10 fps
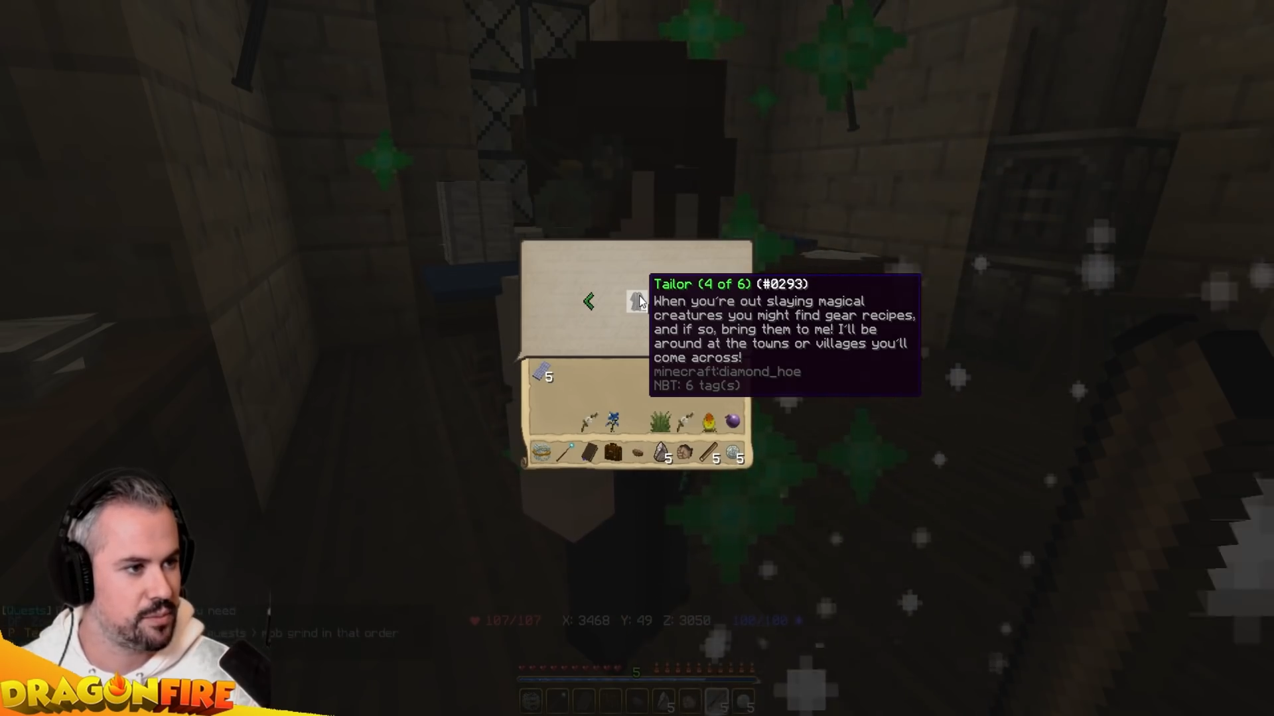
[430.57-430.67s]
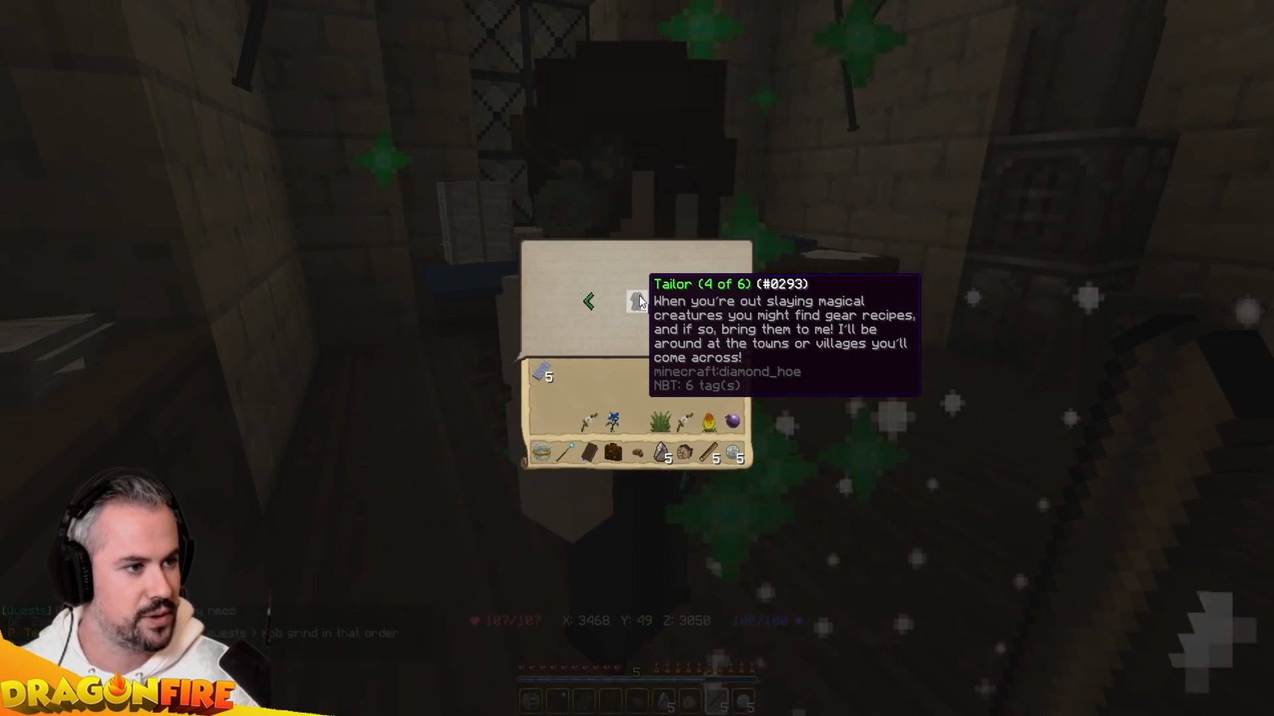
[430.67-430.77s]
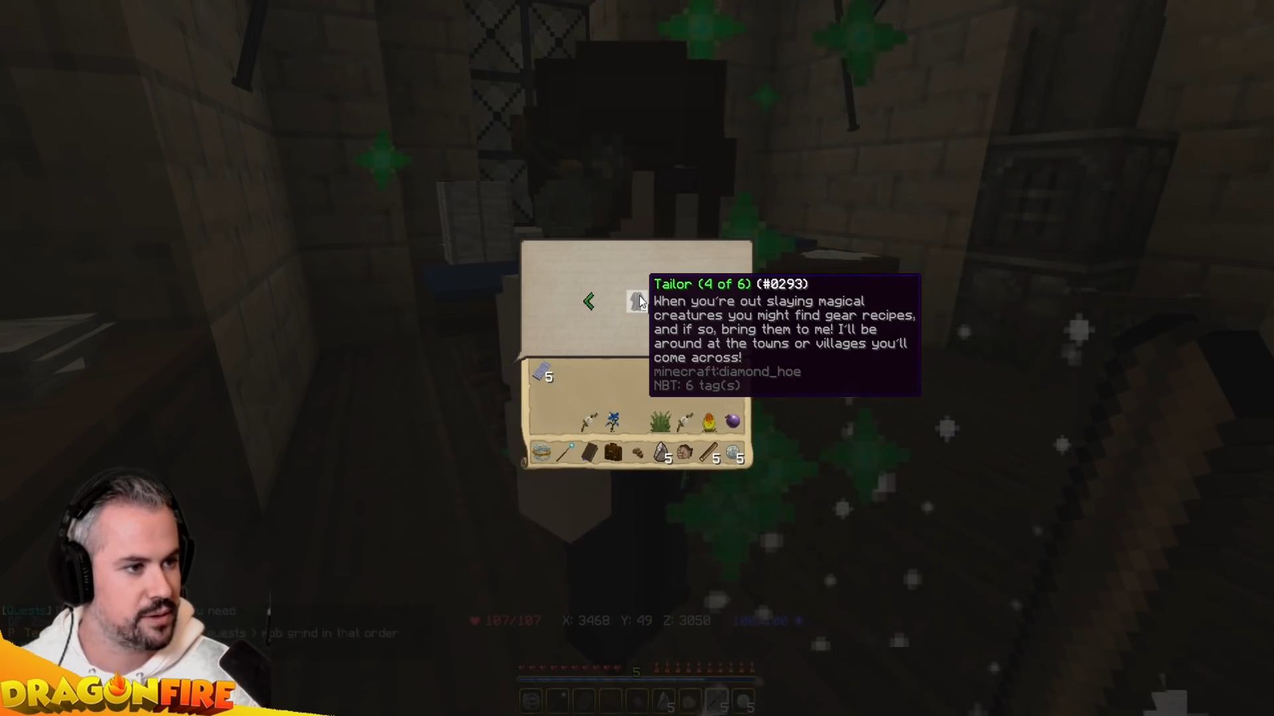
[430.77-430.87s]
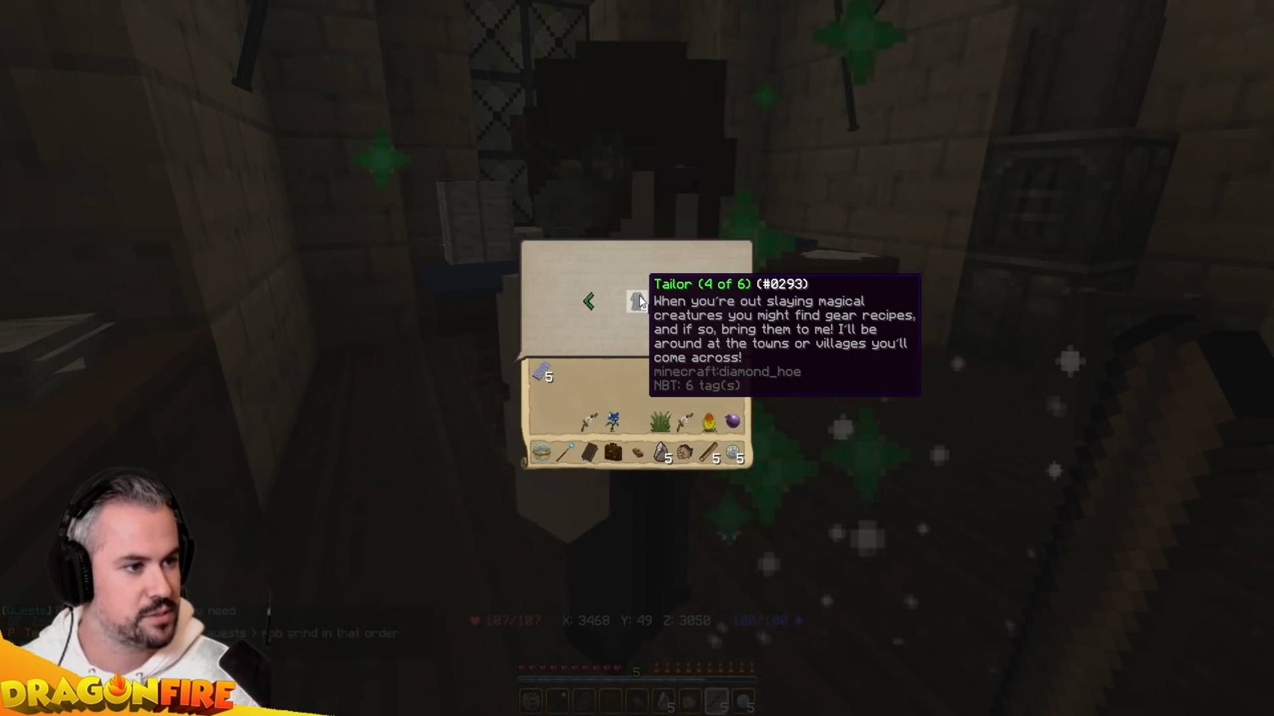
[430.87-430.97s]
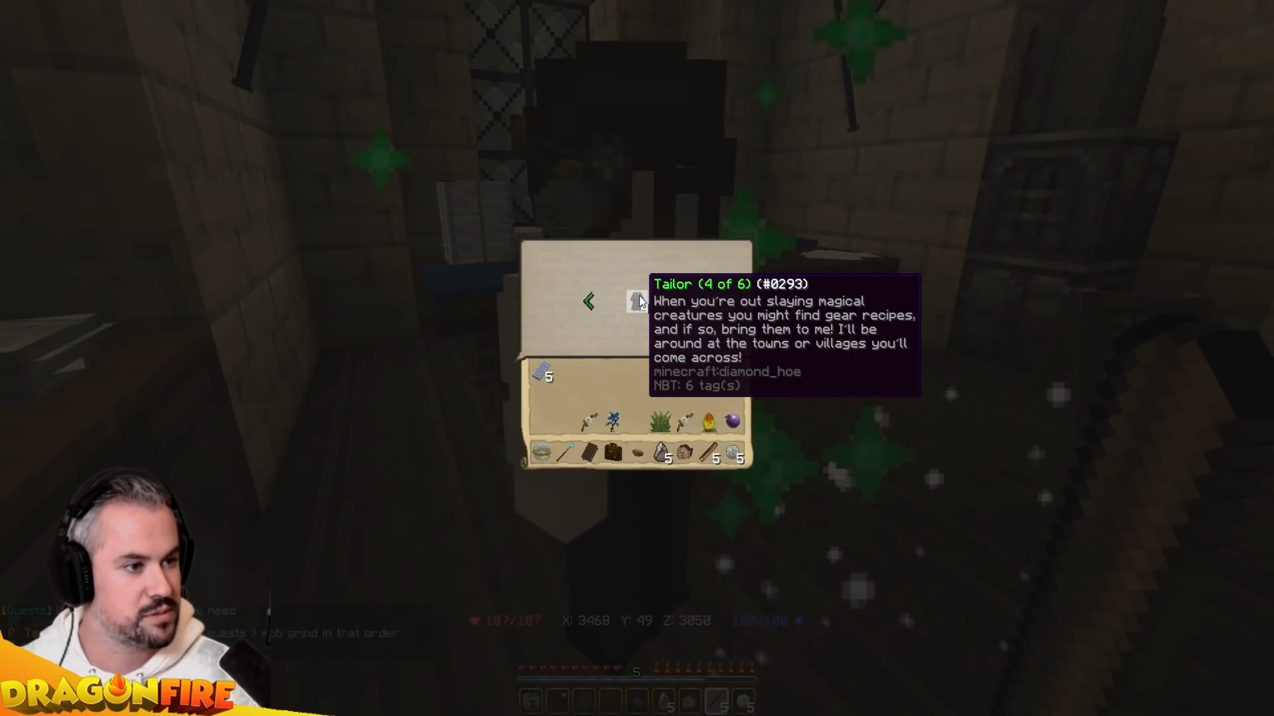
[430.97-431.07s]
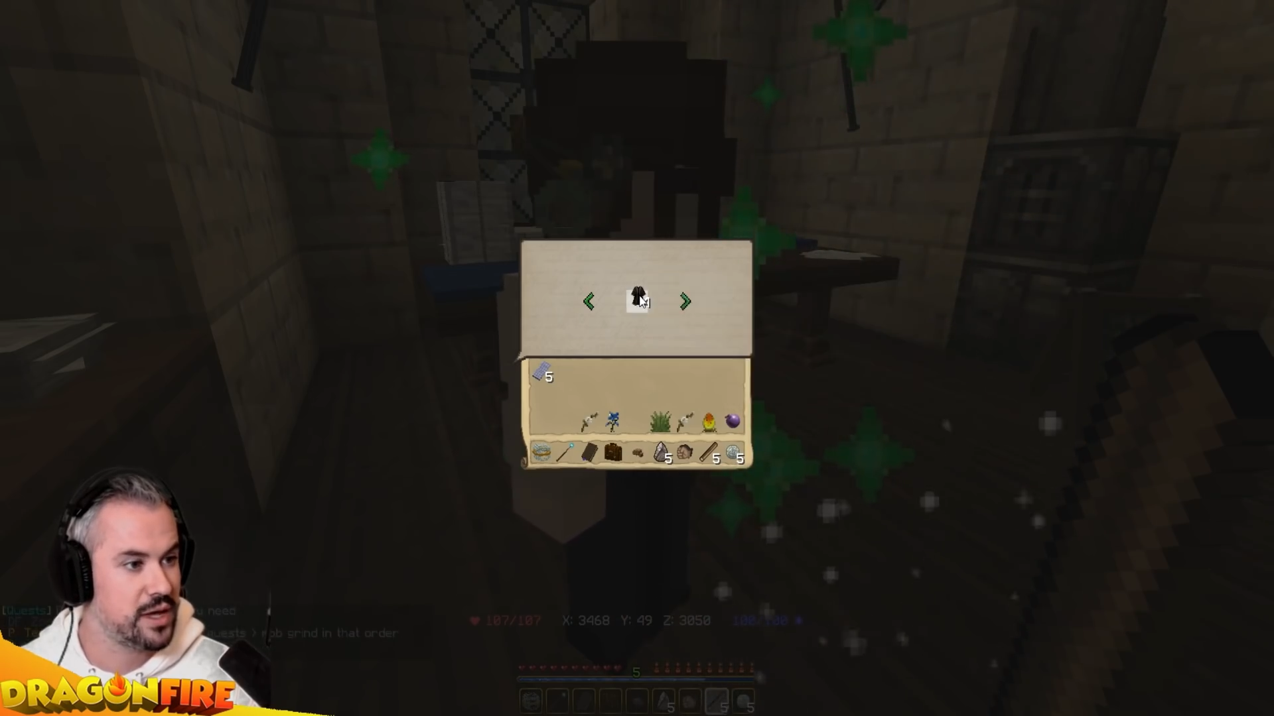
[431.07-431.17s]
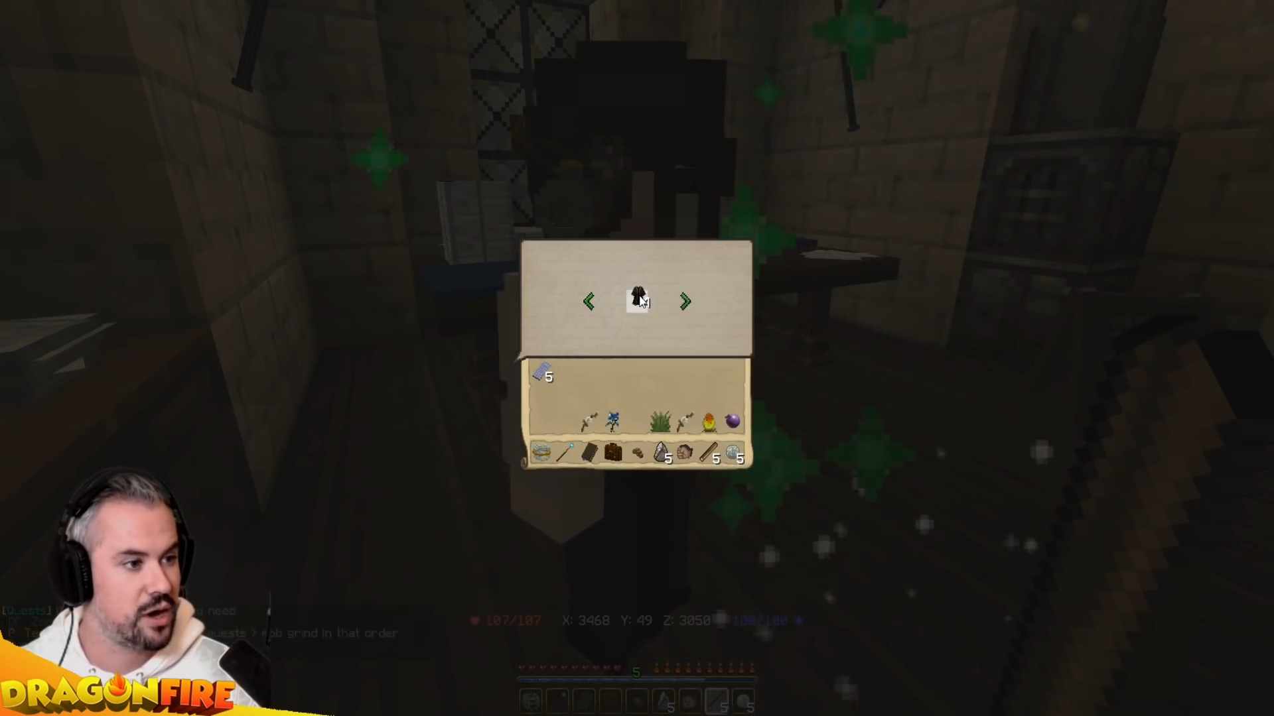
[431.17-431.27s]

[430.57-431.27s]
bring them to me.